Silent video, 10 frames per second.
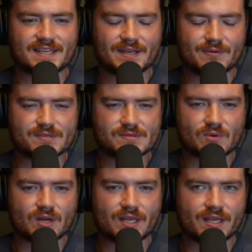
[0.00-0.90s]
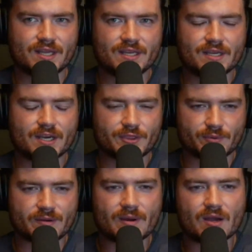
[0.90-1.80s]
And it was what? A
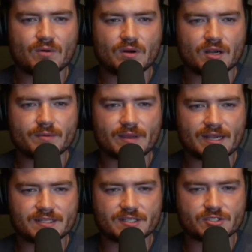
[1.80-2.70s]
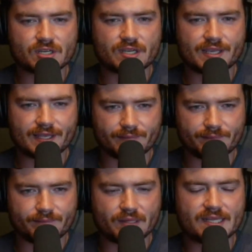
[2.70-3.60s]
3-mile walk back to the truck
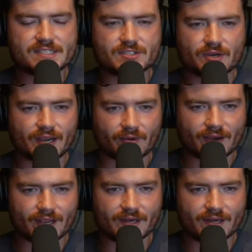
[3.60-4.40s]
in blistering rain.